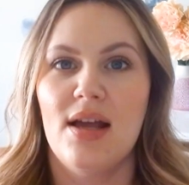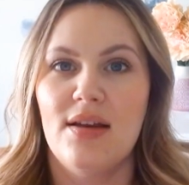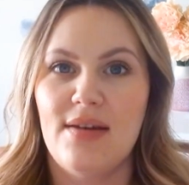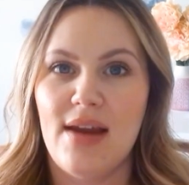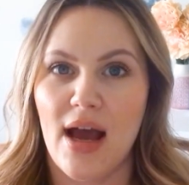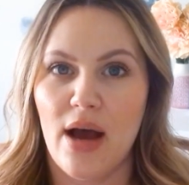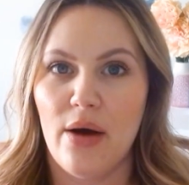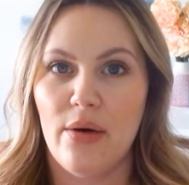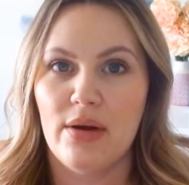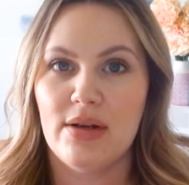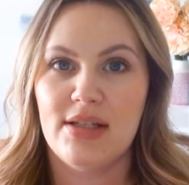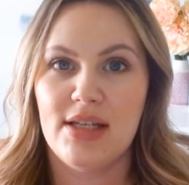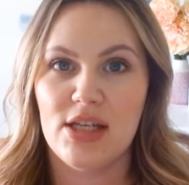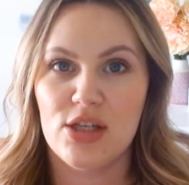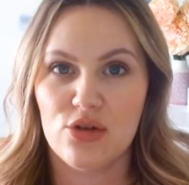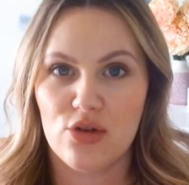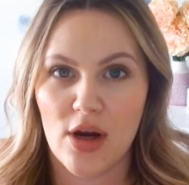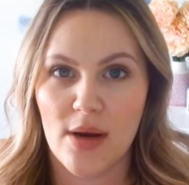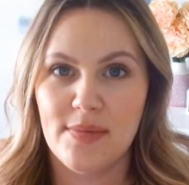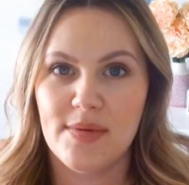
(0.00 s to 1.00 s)
Now,
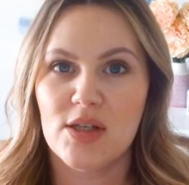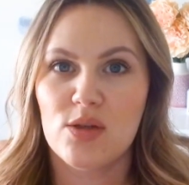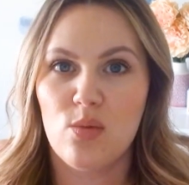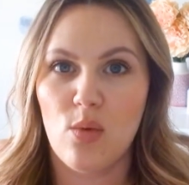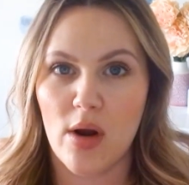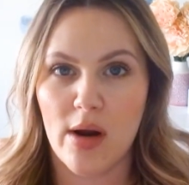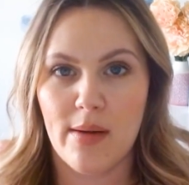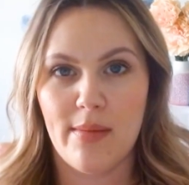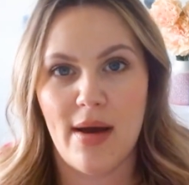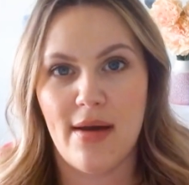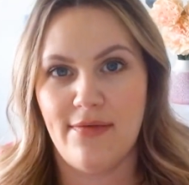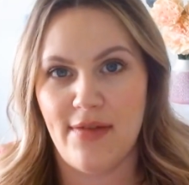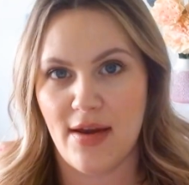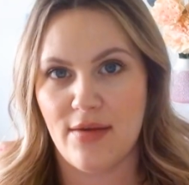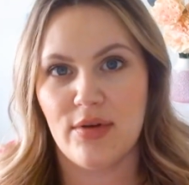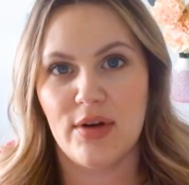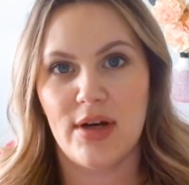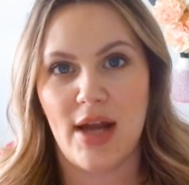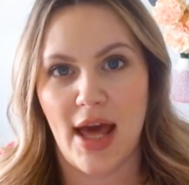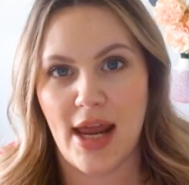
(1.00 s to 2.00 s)
Descript is one of my
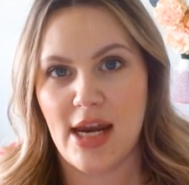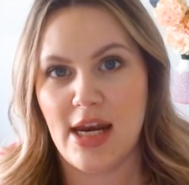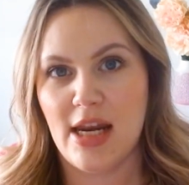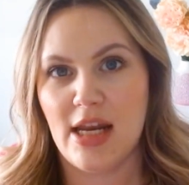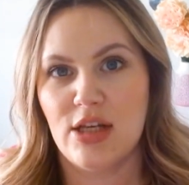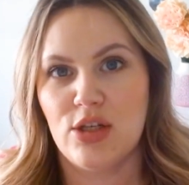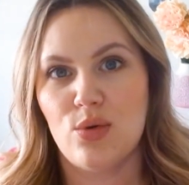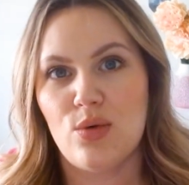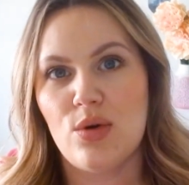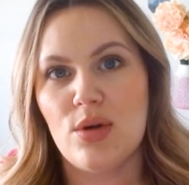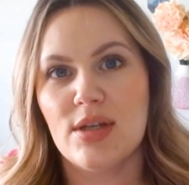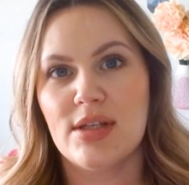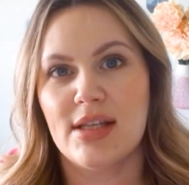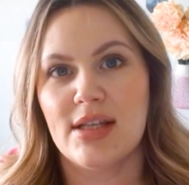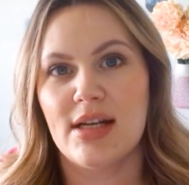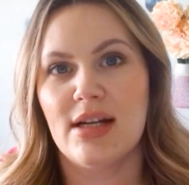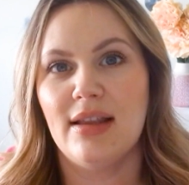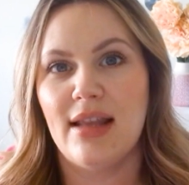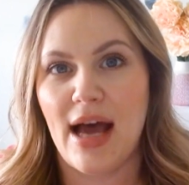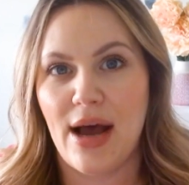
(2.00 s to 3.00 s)
favorite editing tools
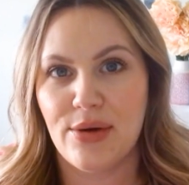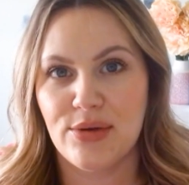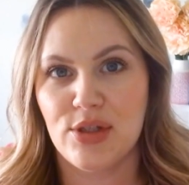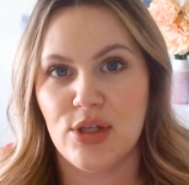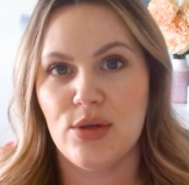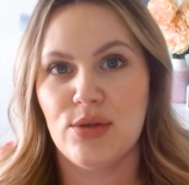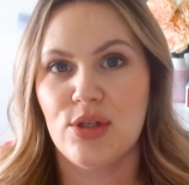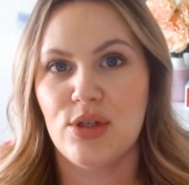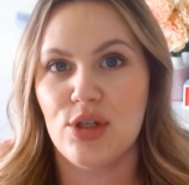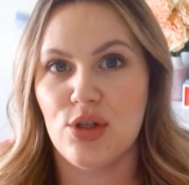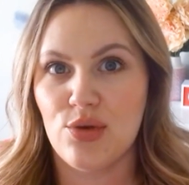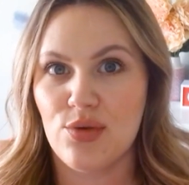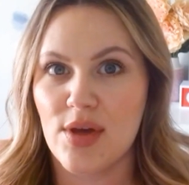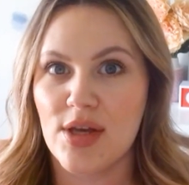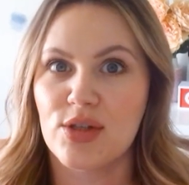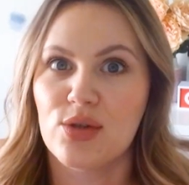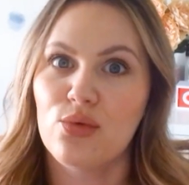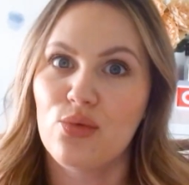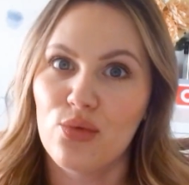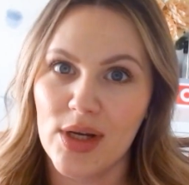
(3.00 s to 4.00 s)
that allows you to do
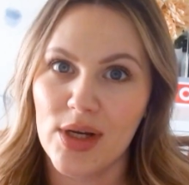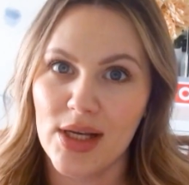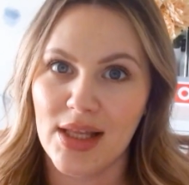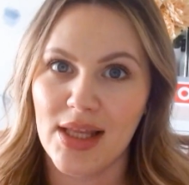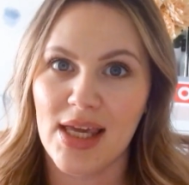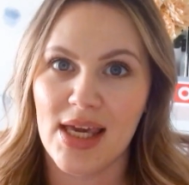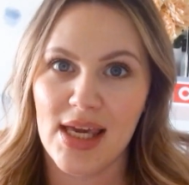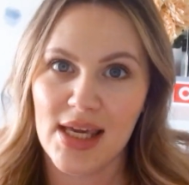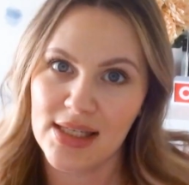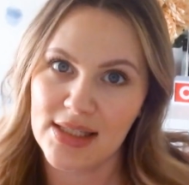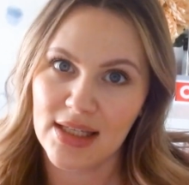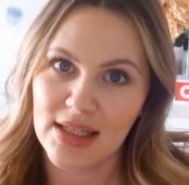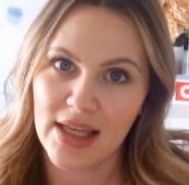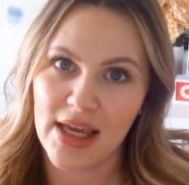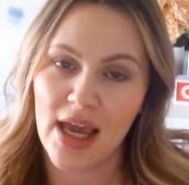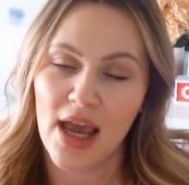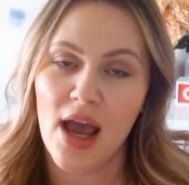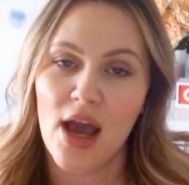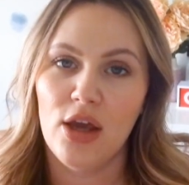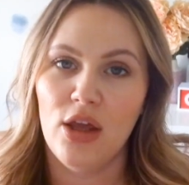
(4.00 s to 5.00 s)
this really
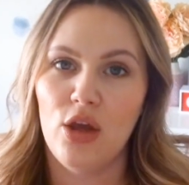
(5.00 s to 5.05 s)
easily.